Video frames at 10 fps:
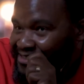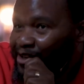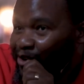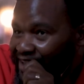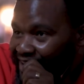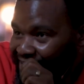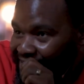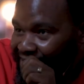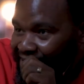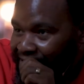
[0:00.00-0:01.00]
Okay,
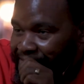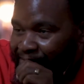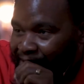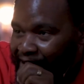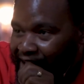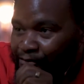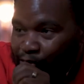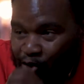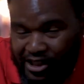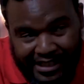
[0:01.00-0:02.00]
if
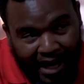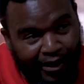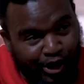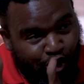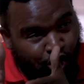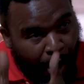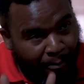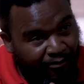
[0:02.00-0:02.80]
you stay in this job